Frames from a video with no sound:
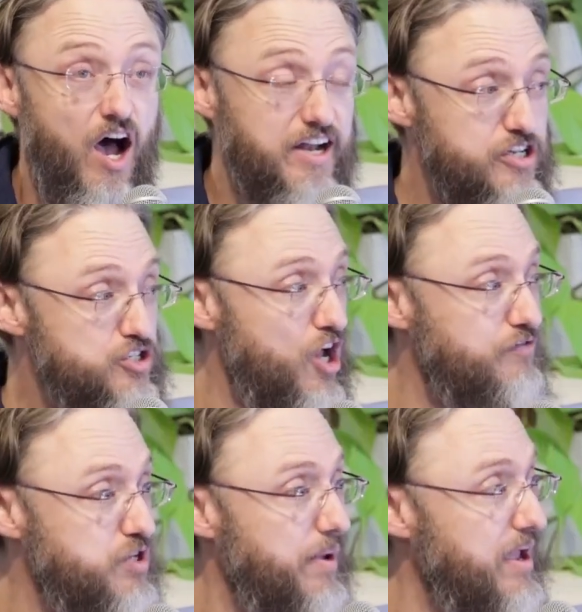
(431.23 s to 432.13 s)
I
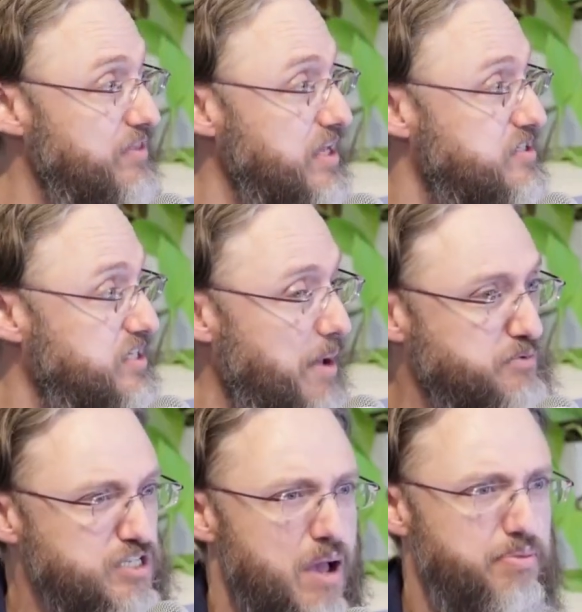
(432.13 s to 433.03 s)
deserve to be in these
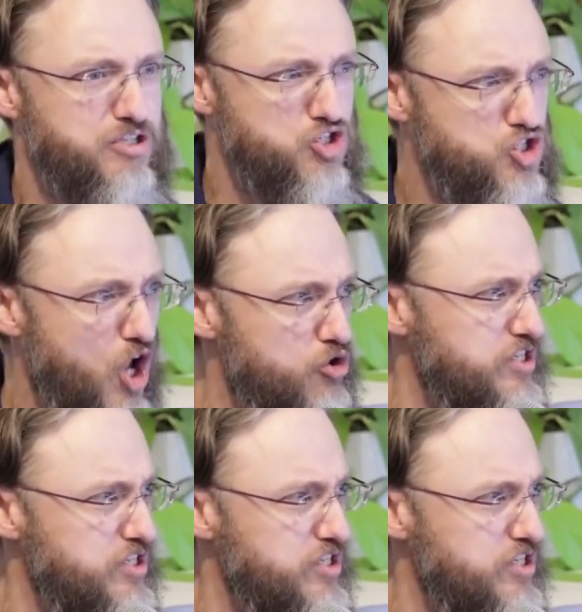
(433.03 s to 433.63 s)
depths, but so